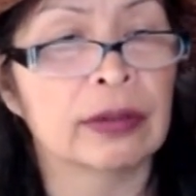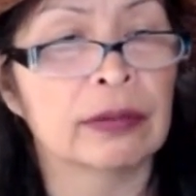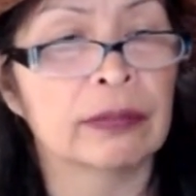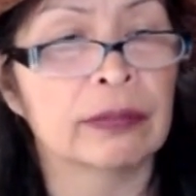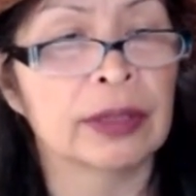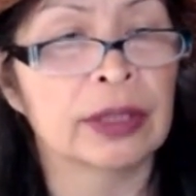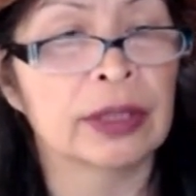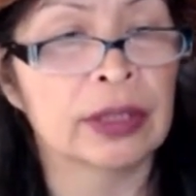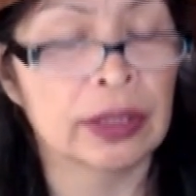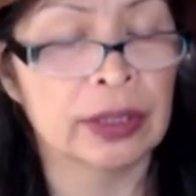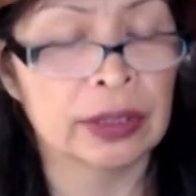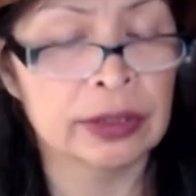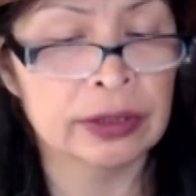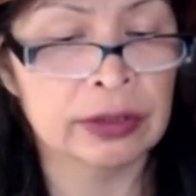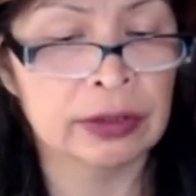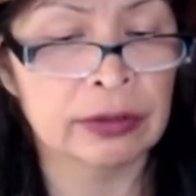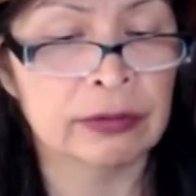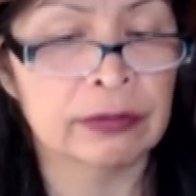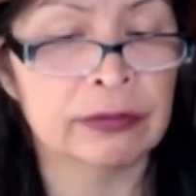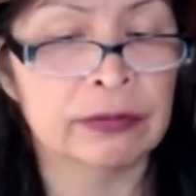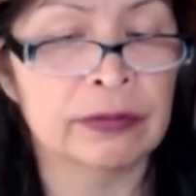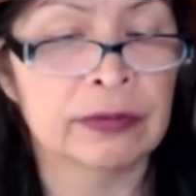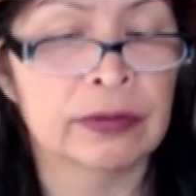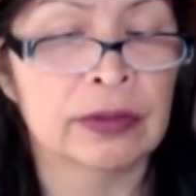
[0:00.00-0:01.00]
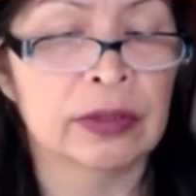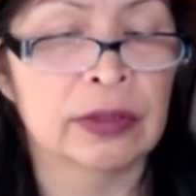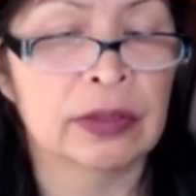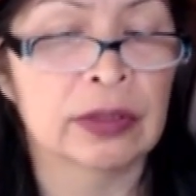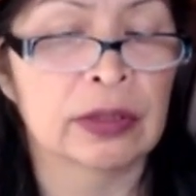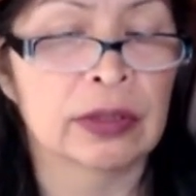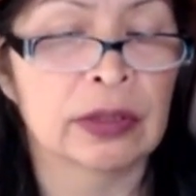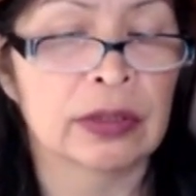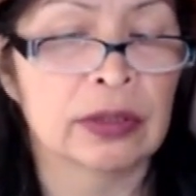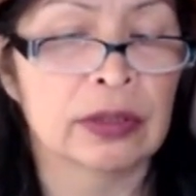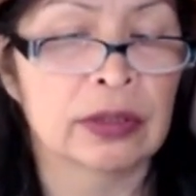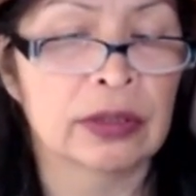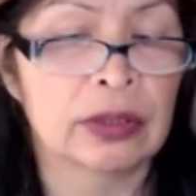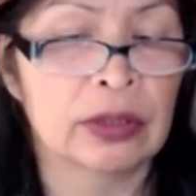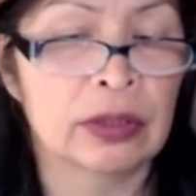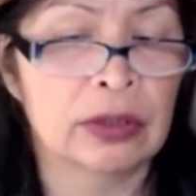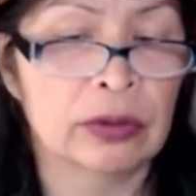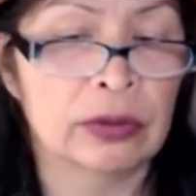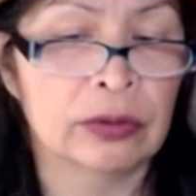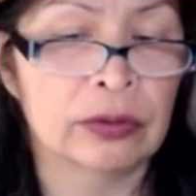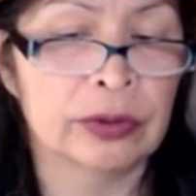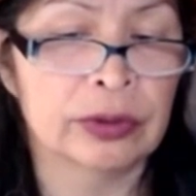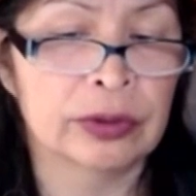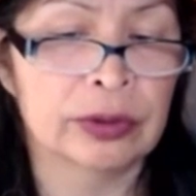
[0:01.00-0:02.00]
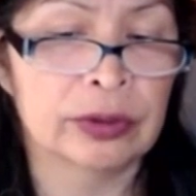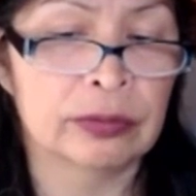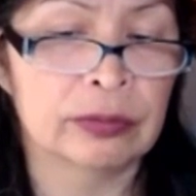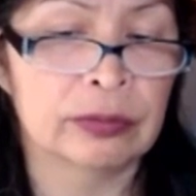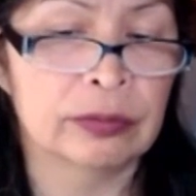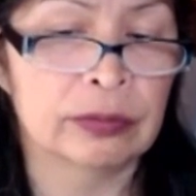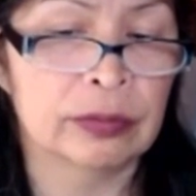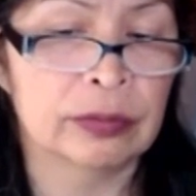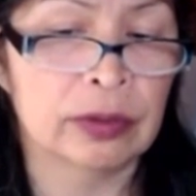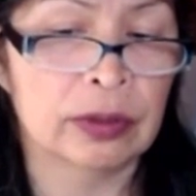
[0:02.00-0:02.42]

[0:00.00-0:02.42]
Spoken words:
because of, the